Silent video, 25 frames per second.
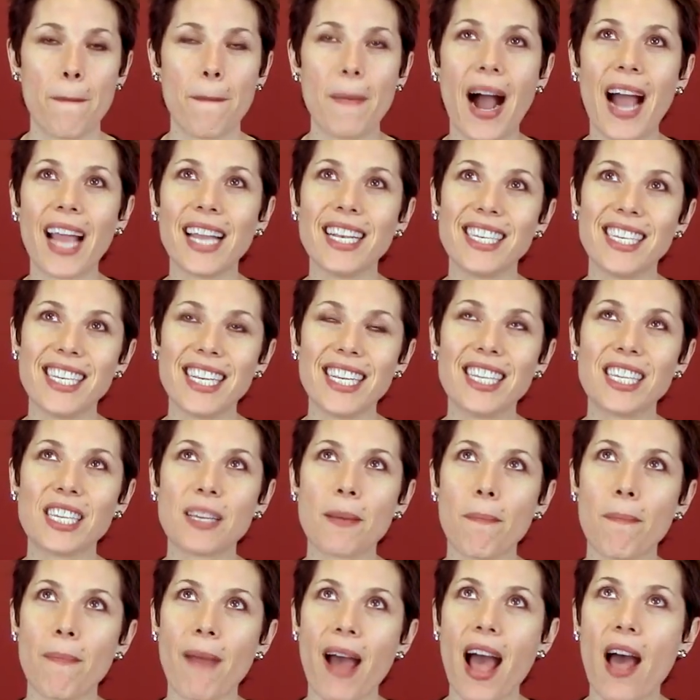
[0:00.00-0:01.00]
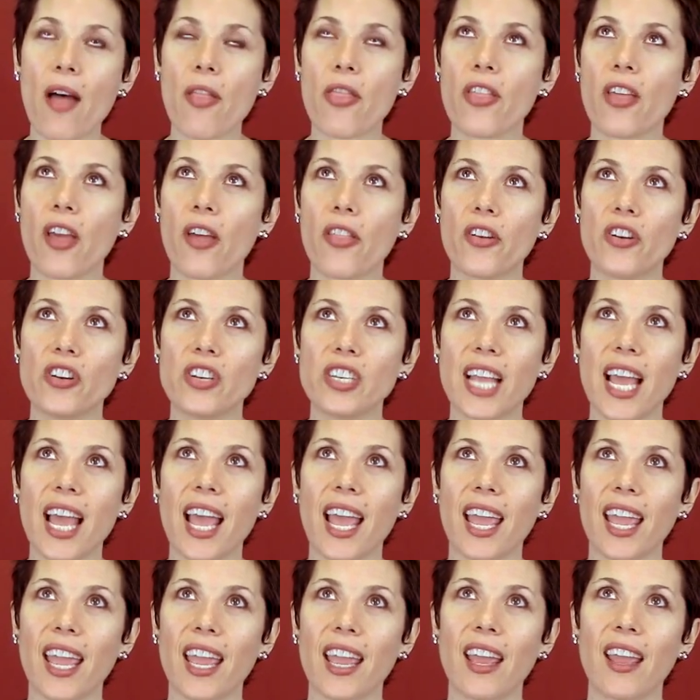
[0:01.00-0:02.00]
I did some math the other
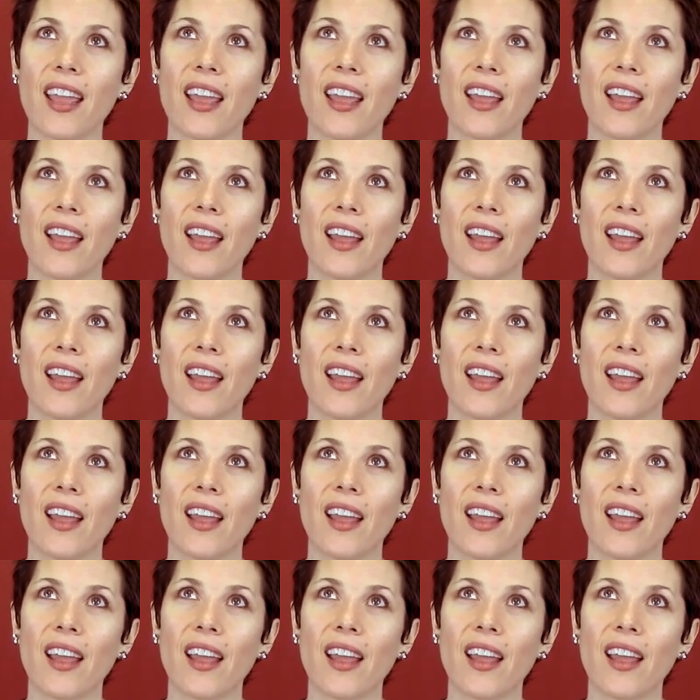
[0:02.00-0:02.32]
day.